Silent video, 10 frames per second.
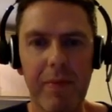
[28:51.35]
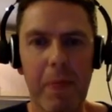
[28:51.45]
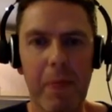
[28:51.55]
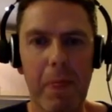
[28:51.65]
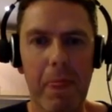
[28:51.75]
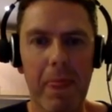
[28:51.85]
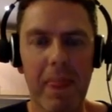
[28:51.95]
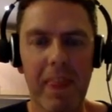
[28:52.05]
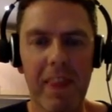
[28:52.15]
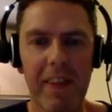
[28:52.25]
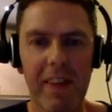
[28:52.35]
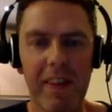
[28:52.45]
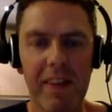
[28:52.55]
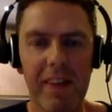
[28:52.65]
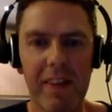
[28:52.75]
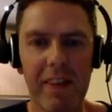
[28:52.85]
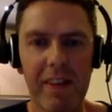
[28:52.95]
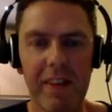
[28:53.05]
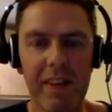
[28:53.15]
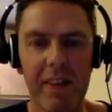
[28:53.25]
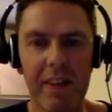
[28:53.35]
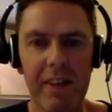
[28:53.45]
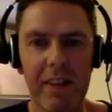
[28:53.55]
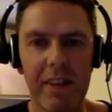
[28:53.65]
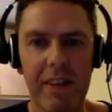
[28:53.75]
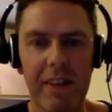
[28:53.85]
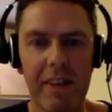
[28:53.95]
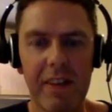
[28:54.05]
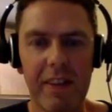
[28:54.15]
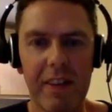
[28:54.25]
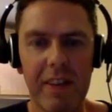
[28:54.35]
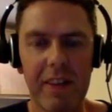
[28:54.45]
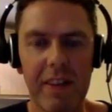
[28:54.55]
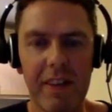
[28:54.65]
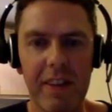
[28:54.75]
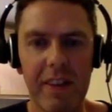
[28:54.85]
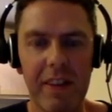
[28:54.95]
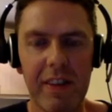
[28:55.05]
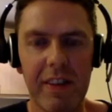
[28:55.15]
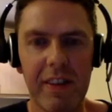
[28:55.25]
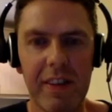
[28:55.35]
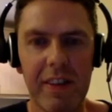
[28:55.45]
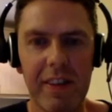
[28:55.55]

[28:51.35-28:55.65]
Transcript: This person isn't speaking.